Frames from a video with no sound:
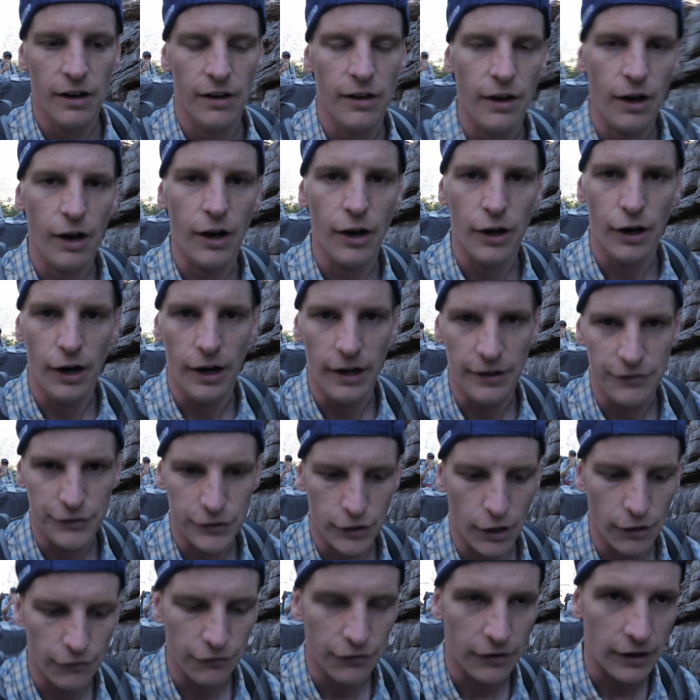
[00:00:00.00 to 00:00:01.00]
I heard if you're
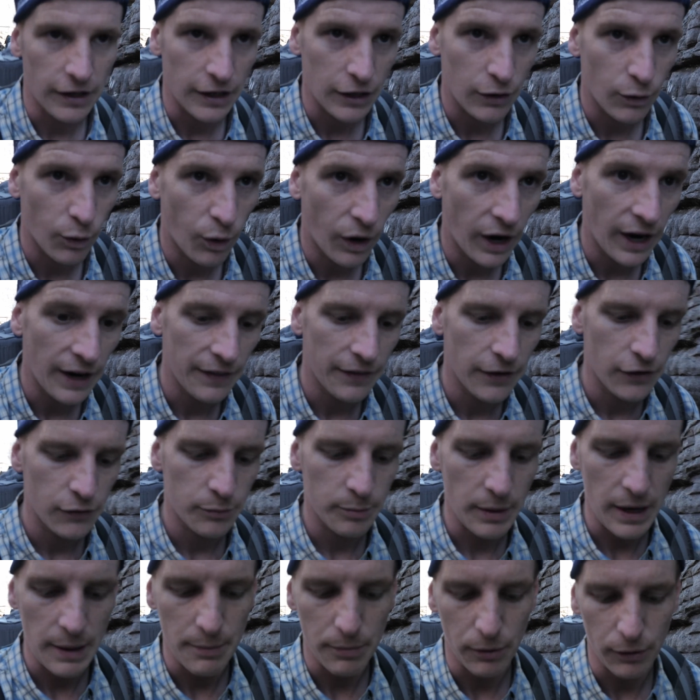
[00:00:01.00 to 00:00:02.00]
not very quiet, there's
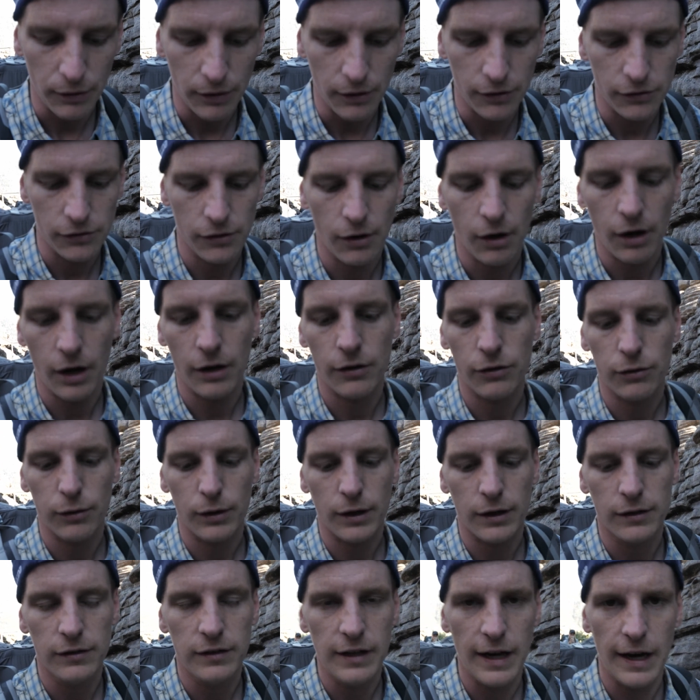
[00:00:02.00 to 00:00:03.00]
people on the sides
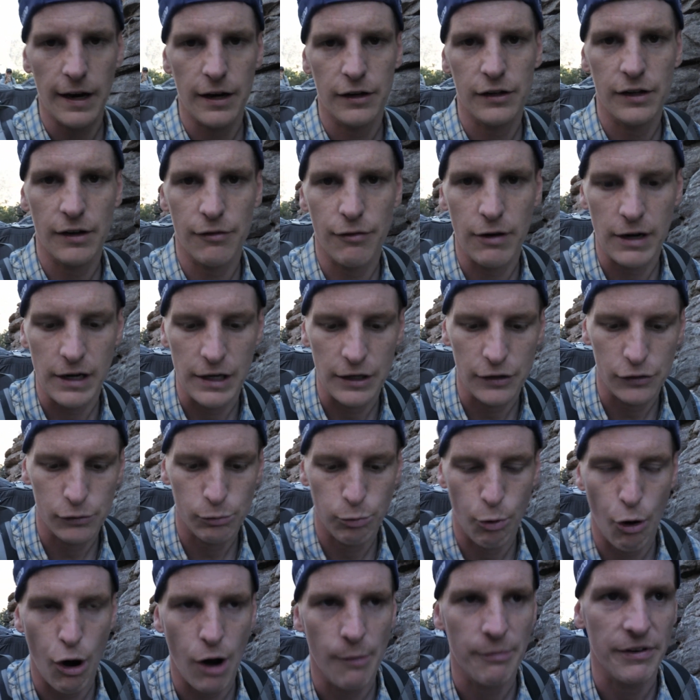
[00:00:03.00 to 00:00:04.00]
looking down at you ready to
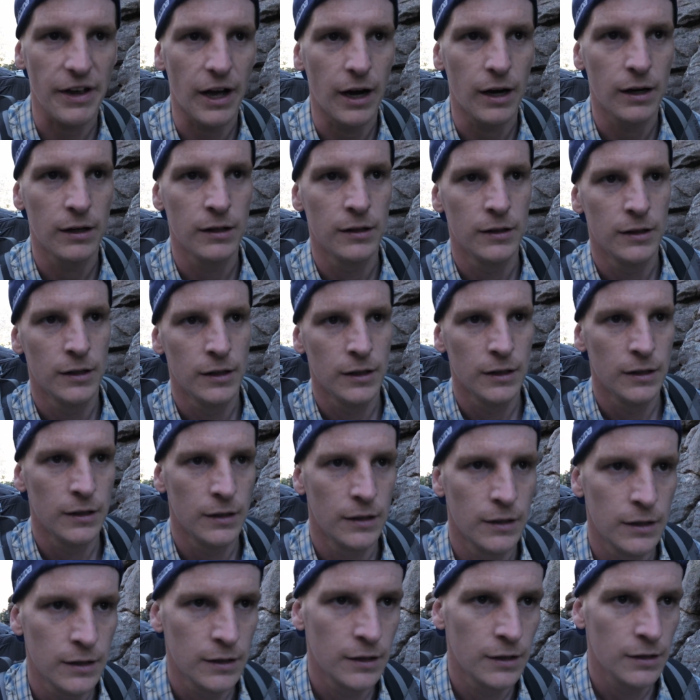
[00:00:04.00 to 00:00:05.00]
swipe you.
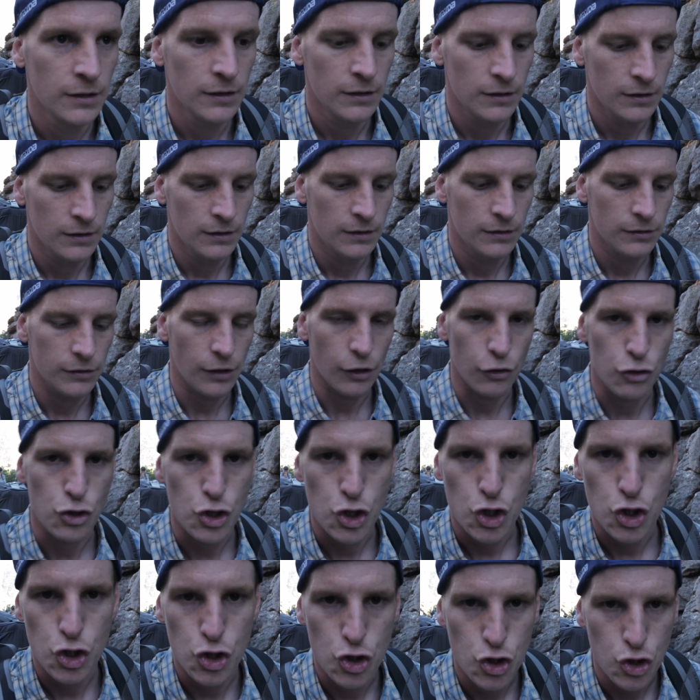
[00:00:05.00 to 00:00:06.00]
So
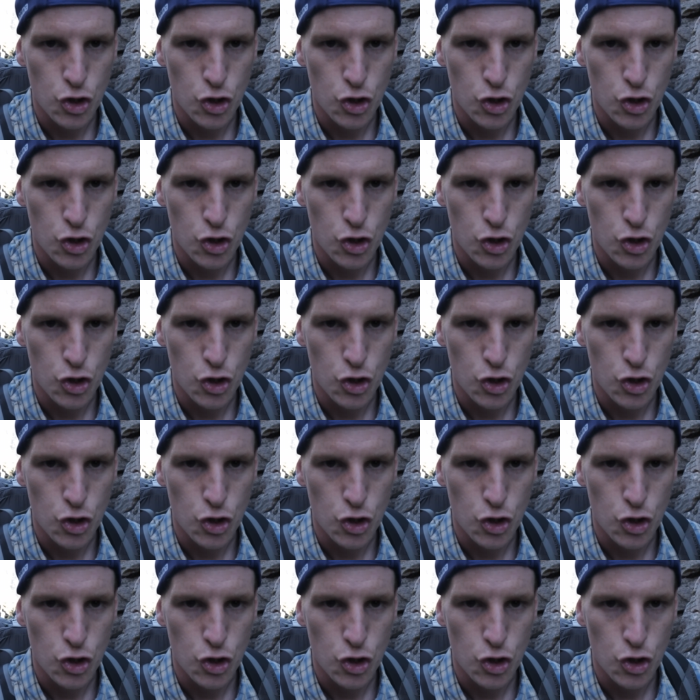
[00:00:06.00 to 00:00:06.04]
shh.